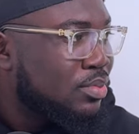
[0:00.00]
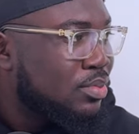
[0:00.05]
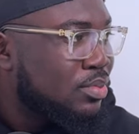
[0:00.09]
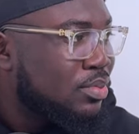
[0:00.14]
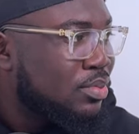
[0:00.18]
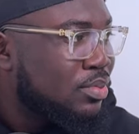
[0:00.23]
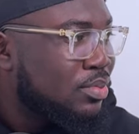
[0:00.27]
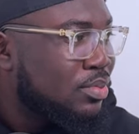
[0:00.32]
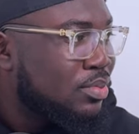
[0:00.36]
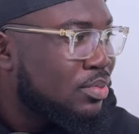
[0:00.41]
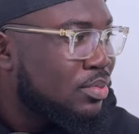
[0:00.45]

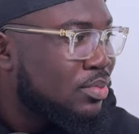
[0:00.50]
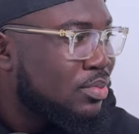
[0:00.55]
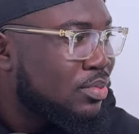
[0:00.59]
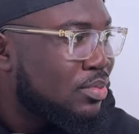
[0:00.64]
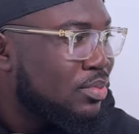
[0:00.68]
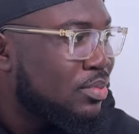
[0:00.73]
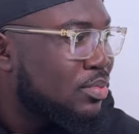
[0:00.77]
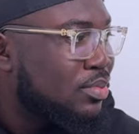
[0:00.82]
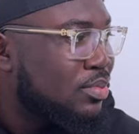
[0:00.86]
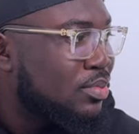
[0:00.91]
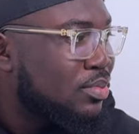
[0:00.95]

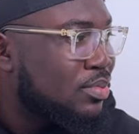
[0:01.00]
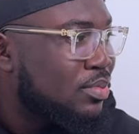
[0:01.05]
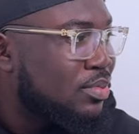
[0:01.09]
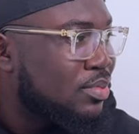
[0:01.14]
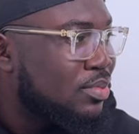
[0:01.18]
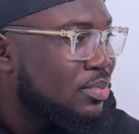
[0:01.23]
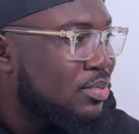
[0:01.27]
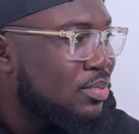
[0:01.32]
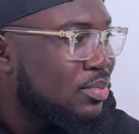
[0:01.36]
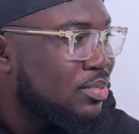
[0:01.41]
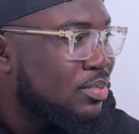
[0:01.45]

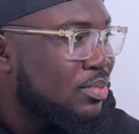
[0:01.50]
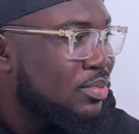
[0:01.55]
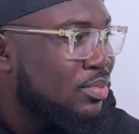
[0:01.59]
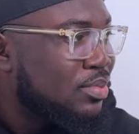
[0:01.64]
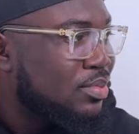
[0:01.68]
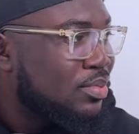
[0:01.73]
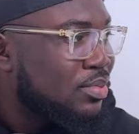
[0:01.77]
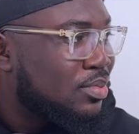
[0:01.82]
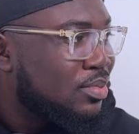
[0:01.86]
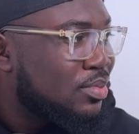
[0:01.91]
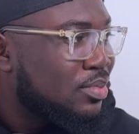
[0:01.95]

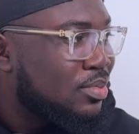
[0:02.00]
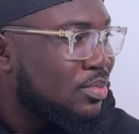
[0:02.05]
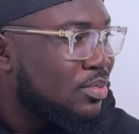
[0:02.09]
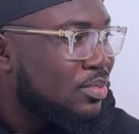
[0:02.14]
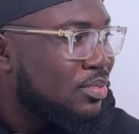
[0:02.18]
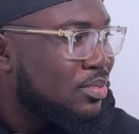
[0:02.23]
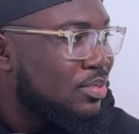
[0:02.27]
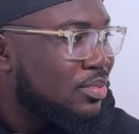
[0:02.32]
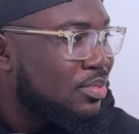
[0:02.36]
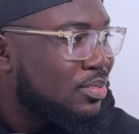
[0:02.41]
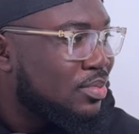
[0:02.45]

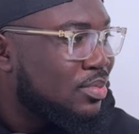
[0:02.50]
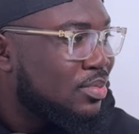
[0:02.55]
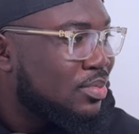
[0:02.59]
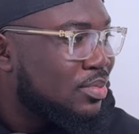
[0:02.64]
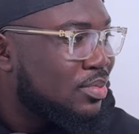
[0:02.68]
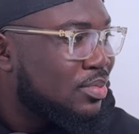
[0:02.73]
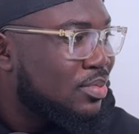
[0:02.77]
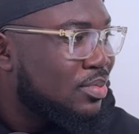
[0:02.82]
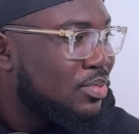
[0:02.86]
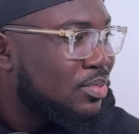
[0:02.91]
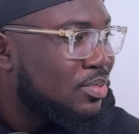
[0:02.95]

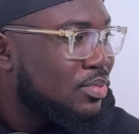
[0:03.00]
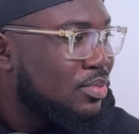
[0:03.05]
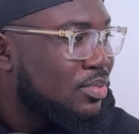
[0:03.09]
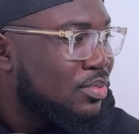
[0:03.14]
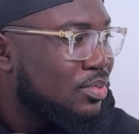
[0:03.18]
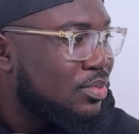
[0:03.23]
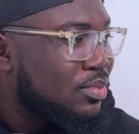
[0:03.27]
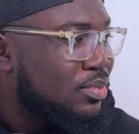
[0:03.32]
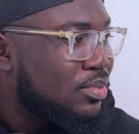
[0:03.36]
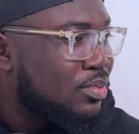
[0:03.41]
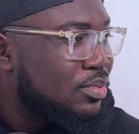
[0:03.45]

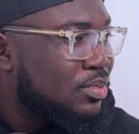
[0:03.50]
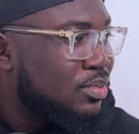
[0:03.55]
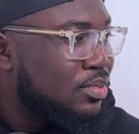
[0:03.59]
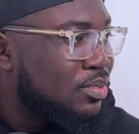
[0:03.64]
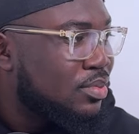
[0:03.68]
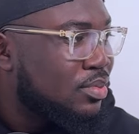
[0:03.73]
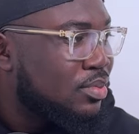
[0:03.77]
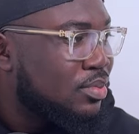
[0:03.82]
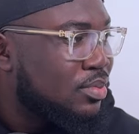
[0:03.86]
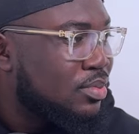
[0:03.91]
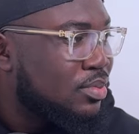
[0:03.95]

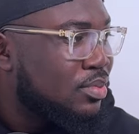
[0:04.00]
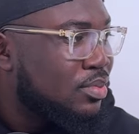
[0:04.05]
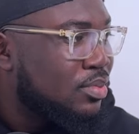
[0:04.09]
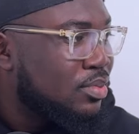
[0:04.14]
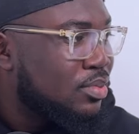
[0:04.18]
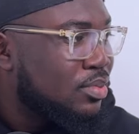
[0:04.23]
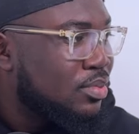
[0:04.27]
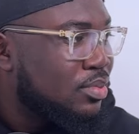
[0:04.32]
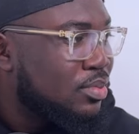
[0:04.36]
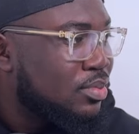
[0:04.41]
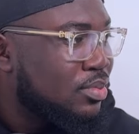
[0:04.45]

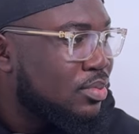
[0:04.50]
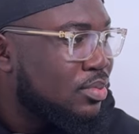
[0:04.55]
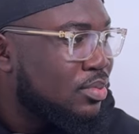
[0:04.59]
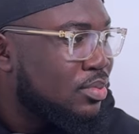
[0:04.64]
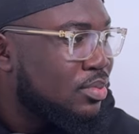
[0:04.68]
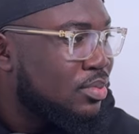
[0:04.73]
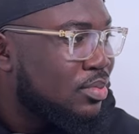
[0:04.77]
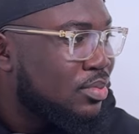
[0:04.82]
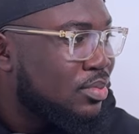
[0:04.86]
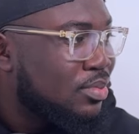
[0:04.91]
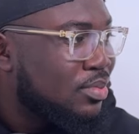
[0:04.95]

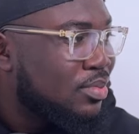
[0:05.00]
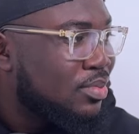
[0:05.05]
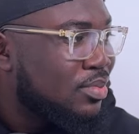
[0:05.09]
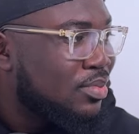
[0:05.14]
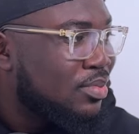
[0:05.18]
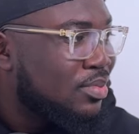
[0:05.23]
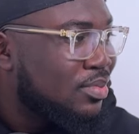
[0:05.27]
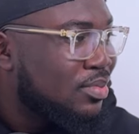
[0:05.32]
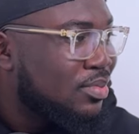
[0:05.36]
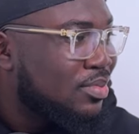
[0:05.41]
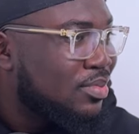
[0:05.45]

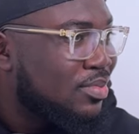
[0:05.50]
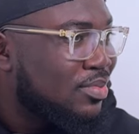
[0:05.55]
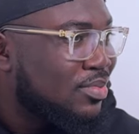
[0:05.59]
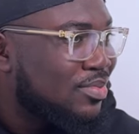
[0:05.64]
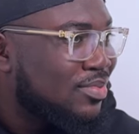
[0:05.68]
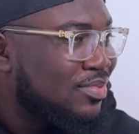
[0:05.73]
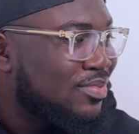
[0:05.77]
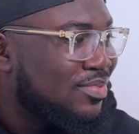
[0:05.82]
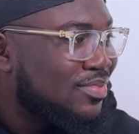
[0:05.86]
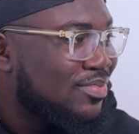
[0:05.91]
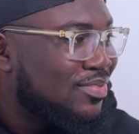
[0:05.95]

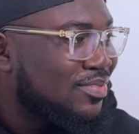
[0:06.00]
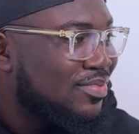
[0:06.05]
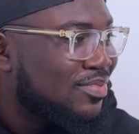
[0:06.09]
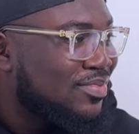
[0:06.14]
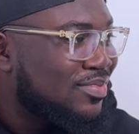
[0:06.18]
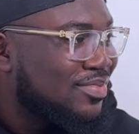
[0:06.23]
(silent)